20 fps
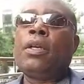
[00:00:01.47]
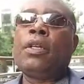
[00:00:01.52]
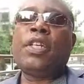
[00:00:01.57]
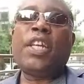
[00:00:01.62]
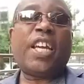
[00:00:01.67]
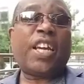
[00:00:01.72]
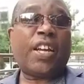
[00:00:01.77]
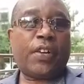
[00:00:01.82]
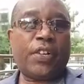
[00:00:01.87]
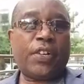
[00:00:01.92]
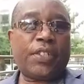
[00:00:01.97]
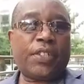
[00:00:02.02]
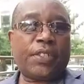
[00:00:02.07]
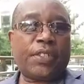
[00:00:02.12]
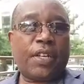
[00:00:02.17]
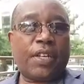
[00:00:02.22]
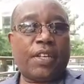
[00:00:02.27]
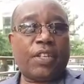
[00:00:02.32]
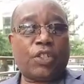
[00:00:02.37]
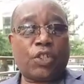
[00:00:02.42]
The
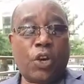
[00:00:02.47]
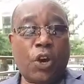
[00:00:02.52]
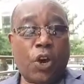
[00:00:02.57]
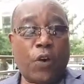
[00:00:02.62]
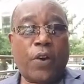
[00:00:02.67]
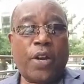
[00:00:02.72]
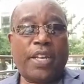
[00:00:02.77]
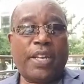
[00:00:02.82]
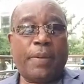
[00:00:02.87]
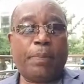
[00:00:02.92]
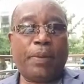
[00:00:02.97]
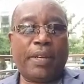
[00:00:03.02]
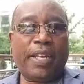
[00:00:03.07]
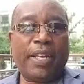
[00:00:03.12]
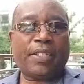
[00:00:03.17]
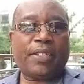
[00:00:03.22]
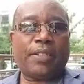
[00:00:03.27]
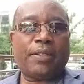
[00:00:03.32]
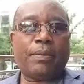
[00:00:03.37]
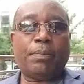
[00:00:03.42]
Christian is already
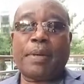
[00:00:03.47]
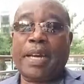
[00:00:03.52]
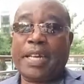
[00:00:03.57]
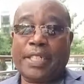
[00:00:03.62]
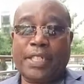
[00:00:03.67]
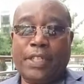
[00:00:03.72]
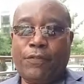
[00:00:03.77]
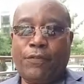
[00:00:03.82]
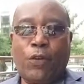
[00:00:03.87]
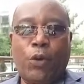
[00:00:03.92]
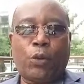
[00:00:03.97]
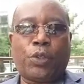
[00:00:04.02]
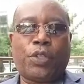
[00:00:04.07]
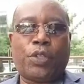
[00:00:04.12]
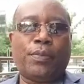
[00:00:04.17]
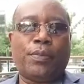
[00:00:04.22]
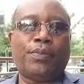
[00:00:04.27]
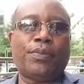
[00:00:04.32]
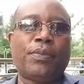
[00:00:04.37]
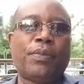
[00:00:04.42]
blessed by
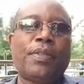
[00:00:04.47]
default.